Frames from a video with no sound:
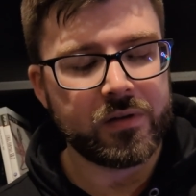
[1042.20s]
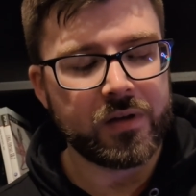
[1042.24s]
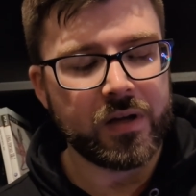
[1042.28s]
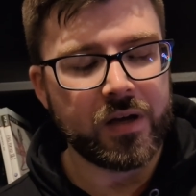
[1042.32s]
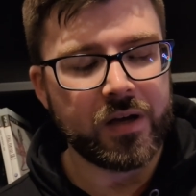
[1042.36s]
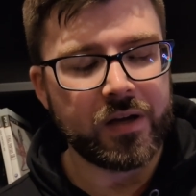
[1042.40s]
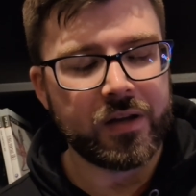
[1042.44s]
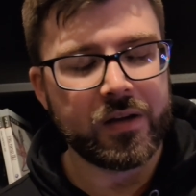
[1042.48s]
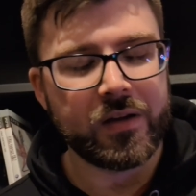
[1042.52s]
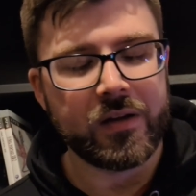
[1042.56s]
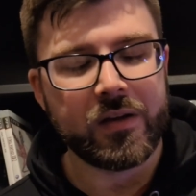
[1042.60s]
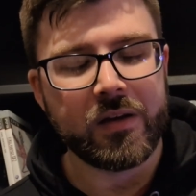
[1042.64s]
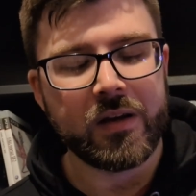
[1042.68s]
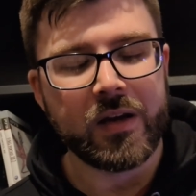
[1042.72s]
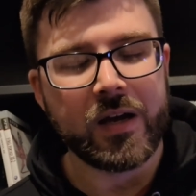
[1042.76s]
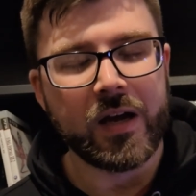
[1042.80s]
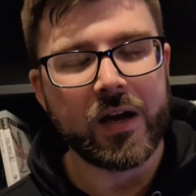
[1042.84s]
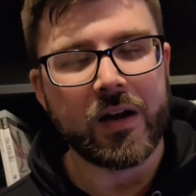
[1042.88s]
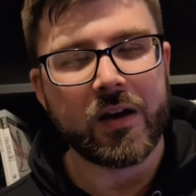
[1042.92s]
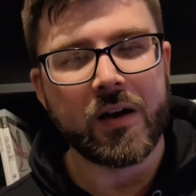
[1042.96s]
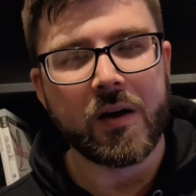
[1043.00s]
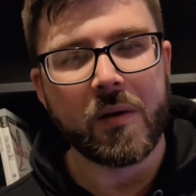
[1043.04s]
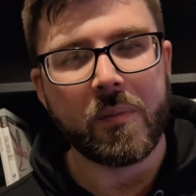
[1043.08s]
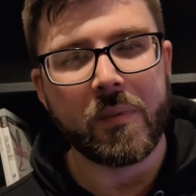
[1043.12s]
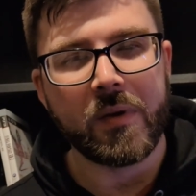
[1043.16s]
that you
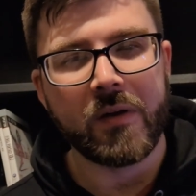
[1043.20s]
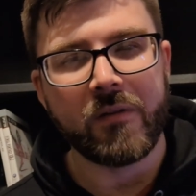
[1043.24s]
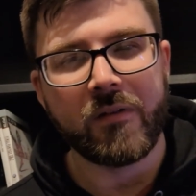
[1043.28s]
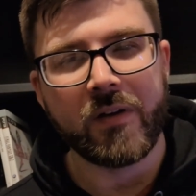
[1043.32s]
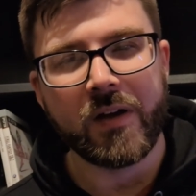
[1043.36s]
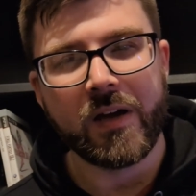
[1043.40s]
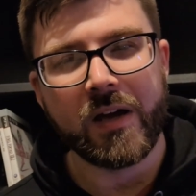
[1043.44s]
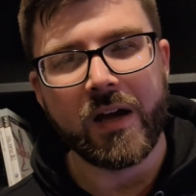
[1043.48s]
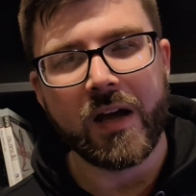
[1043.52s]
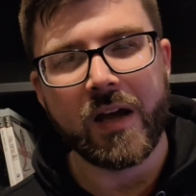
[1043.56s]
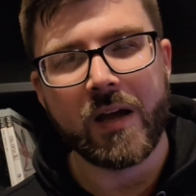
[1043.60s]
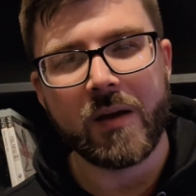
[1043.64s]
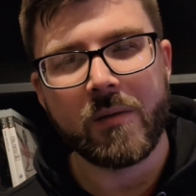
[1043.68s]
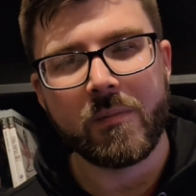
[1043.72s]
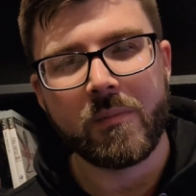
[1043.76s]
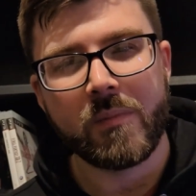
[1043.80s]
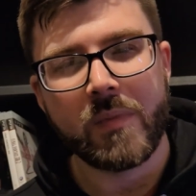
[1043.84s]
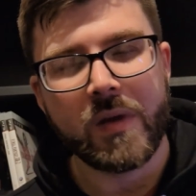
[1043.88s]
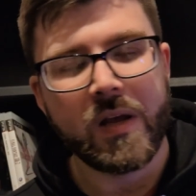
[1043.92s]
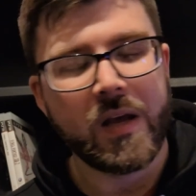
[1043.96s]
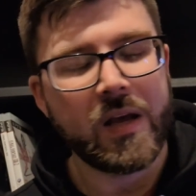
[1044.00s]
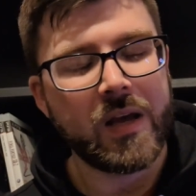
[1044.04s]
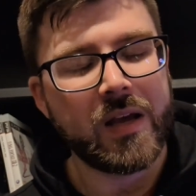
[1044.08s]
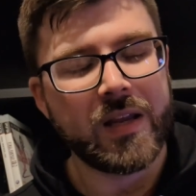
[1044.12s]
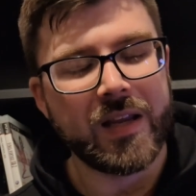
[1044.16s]
get a copy of a game,
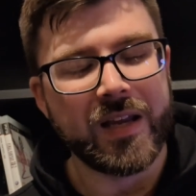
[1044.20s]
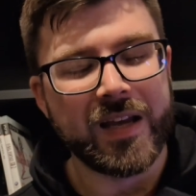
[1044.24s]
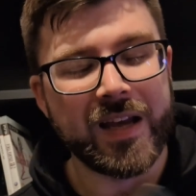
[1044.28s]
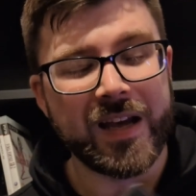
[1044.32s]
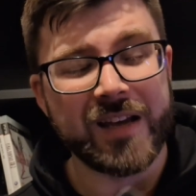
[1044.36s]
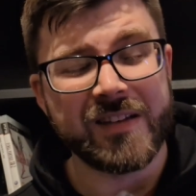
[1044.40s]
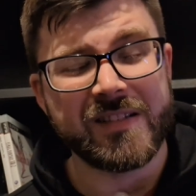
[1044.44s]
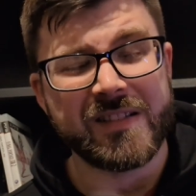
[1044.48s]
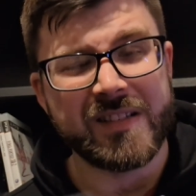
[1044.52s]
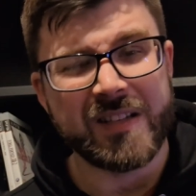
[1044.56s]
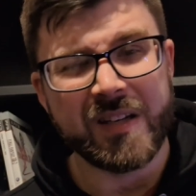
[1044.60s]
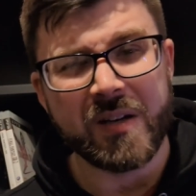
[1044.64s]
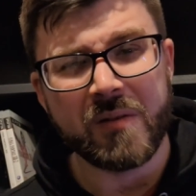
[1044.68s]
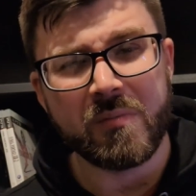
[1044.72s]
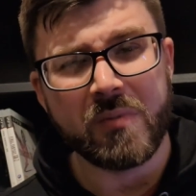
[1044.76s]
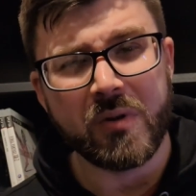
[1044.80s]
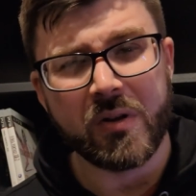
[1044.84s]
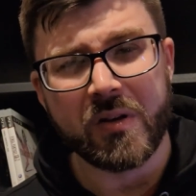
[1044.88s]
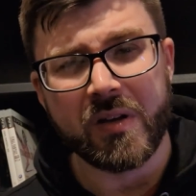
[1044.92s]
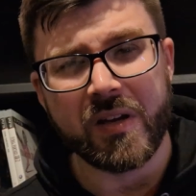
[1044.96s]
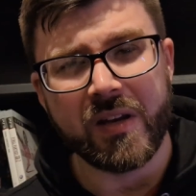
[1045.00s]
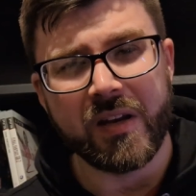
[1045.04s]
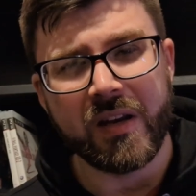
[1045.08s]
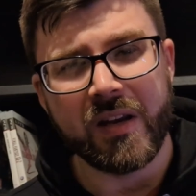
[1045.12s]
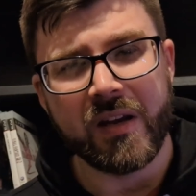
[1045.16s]
you get a
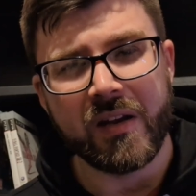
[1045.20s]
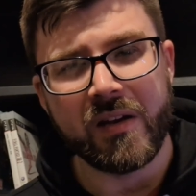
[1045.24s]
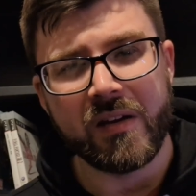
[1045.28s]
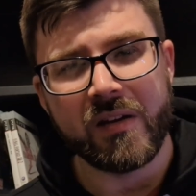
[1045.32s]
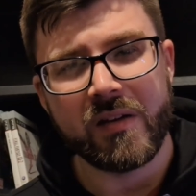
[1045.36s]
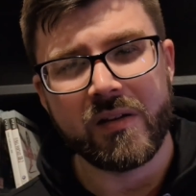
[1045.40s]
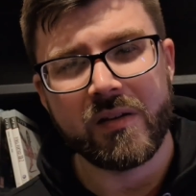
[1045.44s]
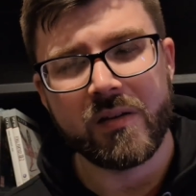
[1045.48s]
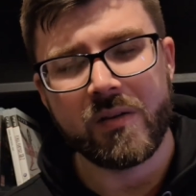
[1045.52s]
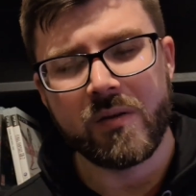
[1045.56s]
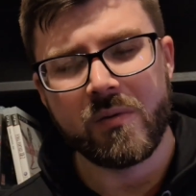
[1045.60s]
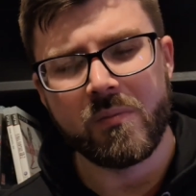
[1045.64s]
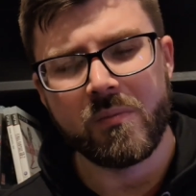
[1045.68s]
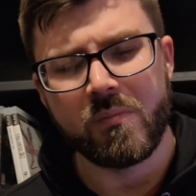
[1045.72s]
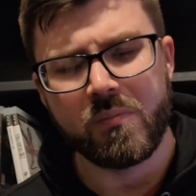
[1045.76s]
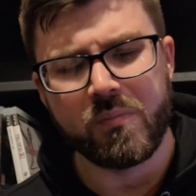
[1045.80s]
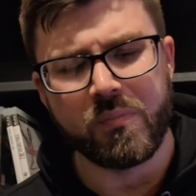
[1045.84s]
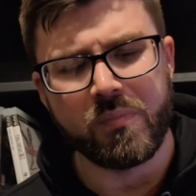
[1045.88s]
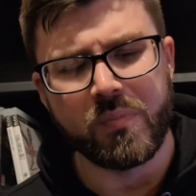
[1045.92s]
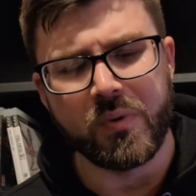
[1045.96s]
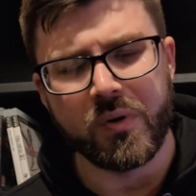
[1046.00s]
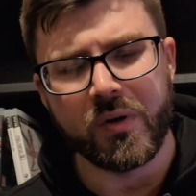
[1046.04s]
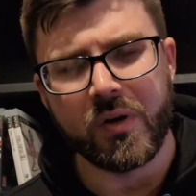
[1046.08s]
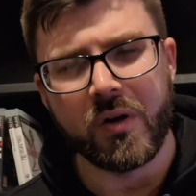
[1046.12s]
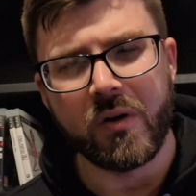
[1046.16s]
steelbook in there,
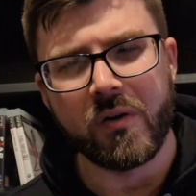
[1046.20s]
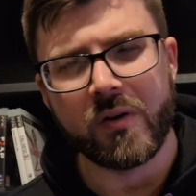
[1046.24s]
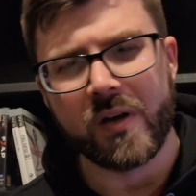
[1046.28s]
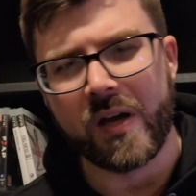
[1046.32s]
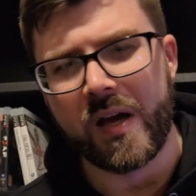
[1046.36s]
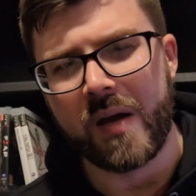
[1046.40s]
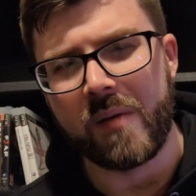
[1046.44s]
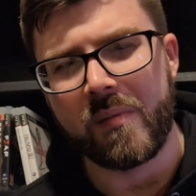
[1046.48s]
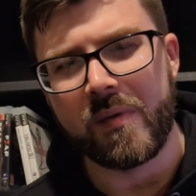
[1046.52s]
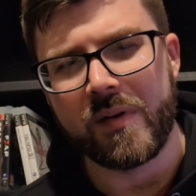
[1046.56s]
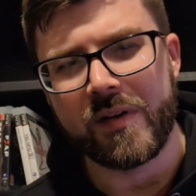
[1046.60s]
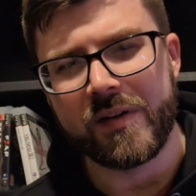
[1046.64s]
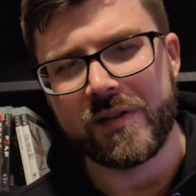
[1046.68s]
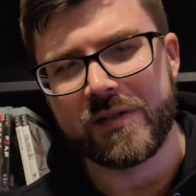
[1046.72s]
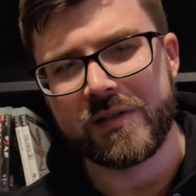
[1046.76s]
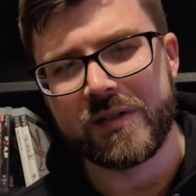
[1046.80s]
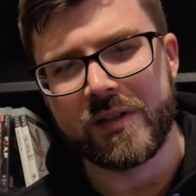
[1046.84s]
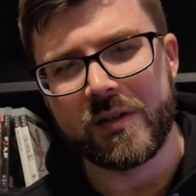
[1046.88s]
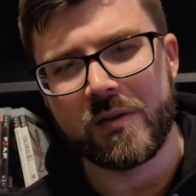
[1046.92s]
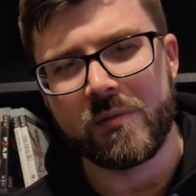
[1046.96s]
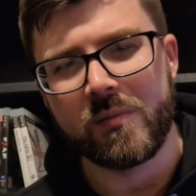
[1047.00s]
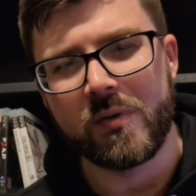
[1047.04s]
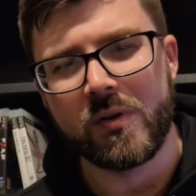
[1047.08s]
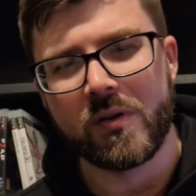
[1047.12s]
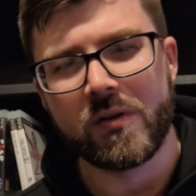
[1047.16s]
but no game in the
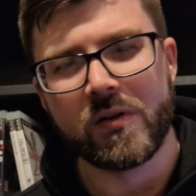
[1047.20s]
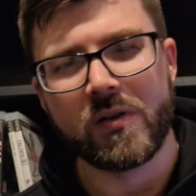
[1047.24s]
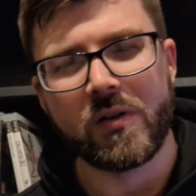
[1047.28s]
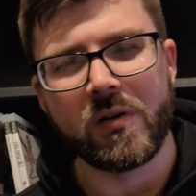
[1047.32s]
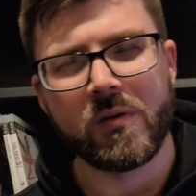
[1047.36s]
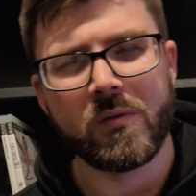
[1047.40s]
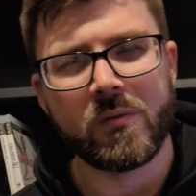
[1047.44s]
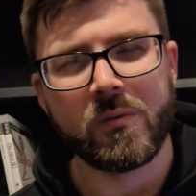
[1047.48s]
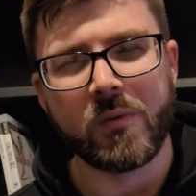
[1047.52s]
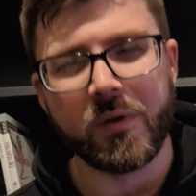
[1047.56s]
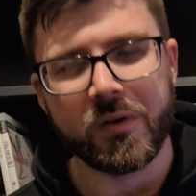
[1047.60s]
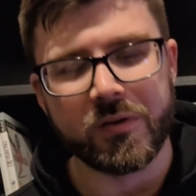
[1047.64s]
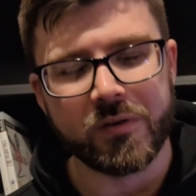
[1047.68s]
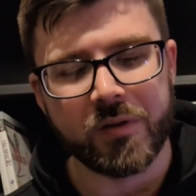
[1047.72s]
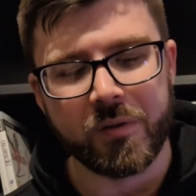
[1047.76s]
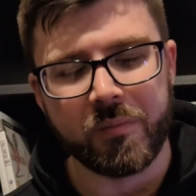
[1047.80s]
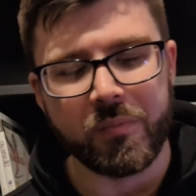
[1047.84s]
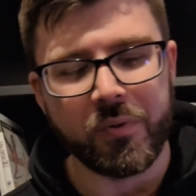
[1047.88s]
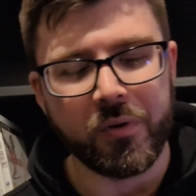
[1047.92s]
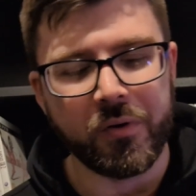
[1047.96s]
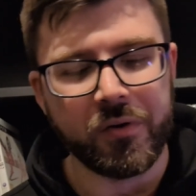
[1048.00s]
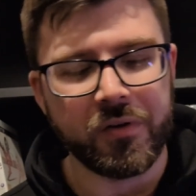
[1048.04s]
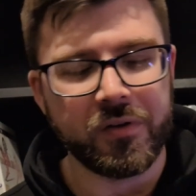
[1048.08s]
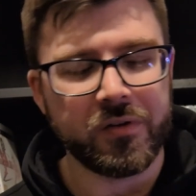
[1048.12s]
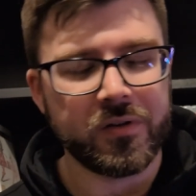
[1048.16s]
steelbook. Like, what's the
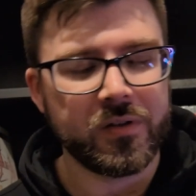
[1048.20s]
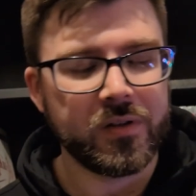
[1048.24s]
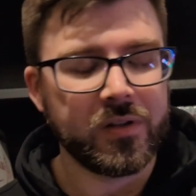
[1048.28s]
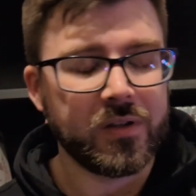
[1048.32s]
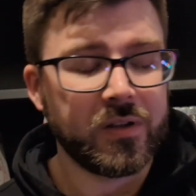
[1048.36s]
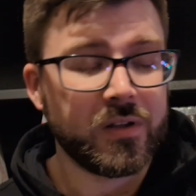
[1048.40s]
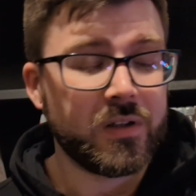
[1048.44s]
point?